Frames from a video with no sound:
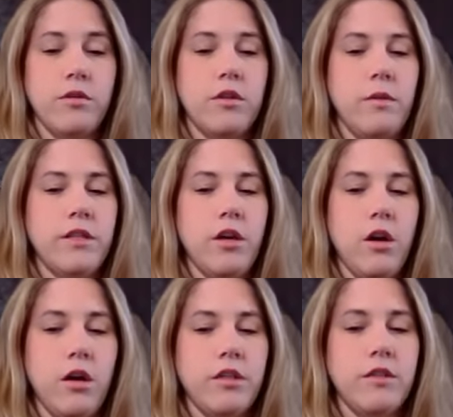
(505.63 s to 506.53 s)
So it's
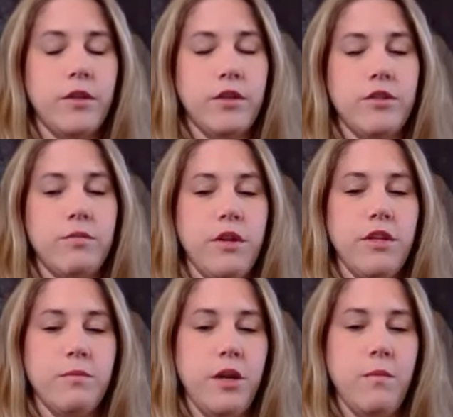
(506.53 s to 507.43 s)
August 1st,
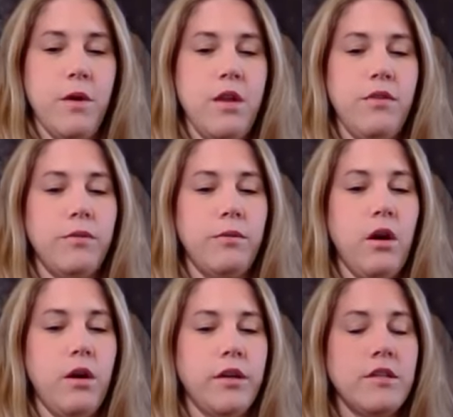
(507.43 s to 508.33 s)
2021 through
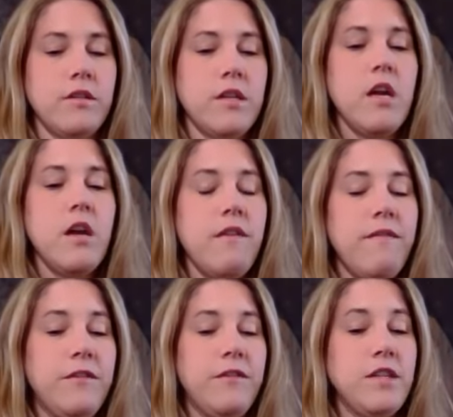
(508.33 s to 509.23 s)
August
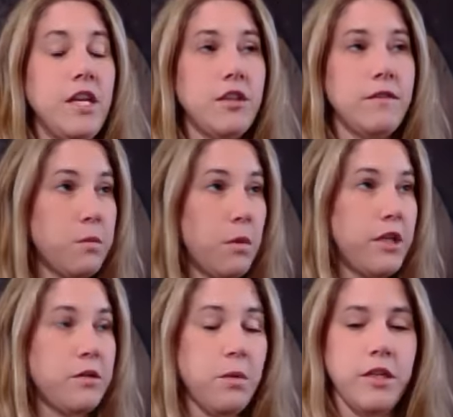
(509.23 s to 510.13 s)
15th of
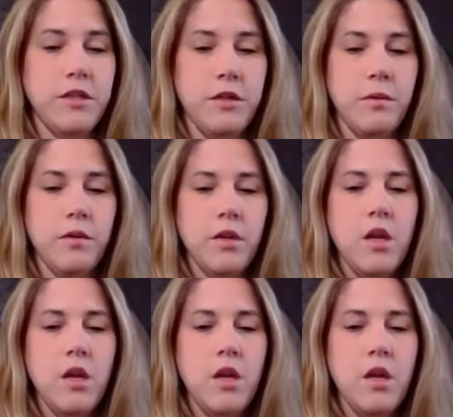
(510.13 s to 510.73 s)
2022.